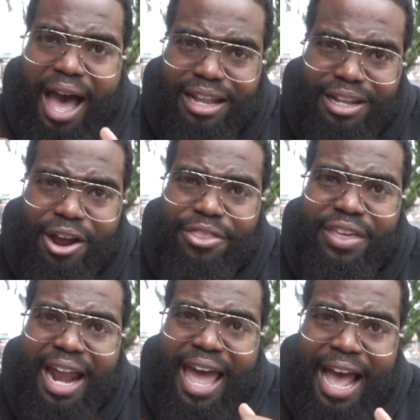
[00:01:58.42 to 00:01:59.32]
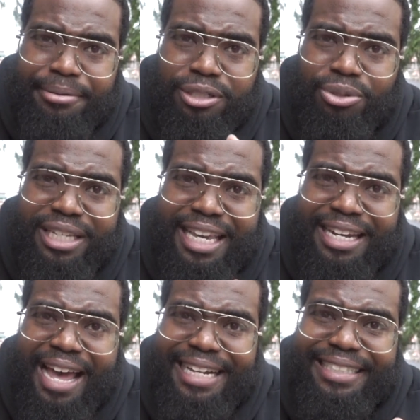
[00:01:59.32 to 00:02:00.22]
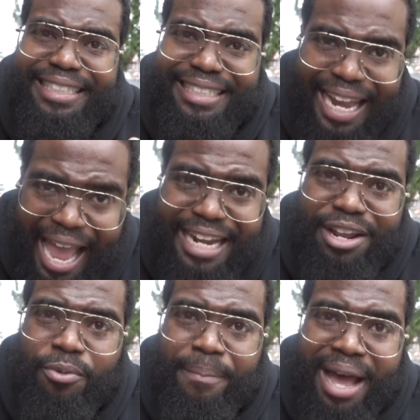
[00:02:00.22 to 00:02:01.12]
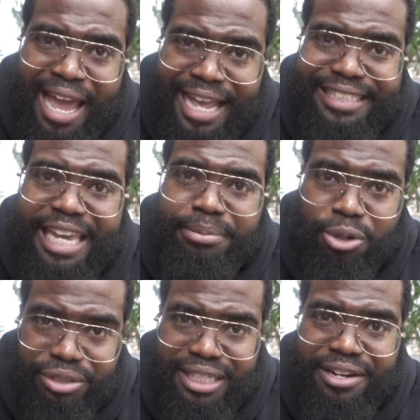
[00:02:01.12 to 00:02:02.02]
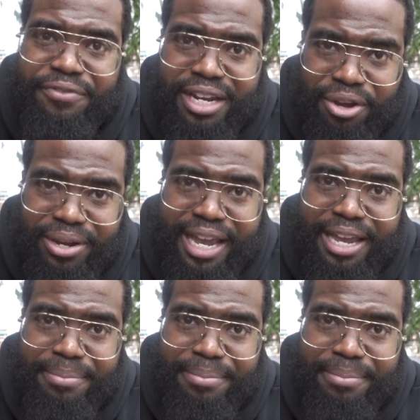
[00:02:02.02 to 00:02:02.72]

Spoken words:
I learned that I absolutely cannot stand it when my ass keep losing in the video game.